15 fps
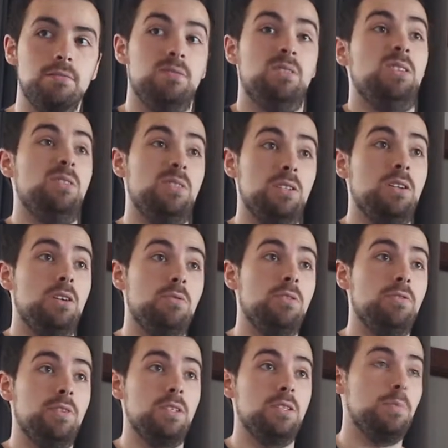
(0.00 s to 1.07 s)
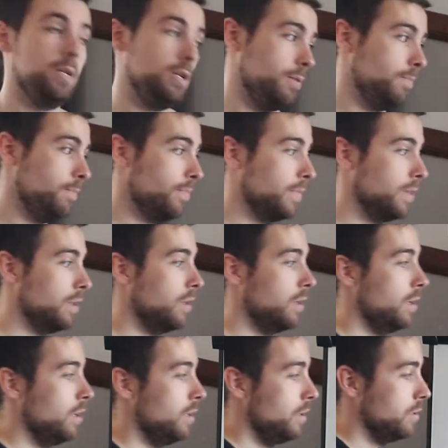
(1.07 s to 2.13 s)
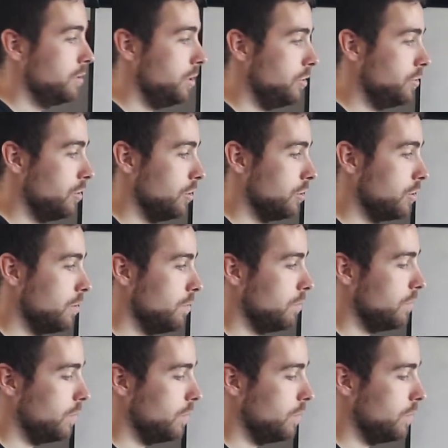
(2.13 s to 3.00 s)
so there is no roughing to be done. So you draw the trump,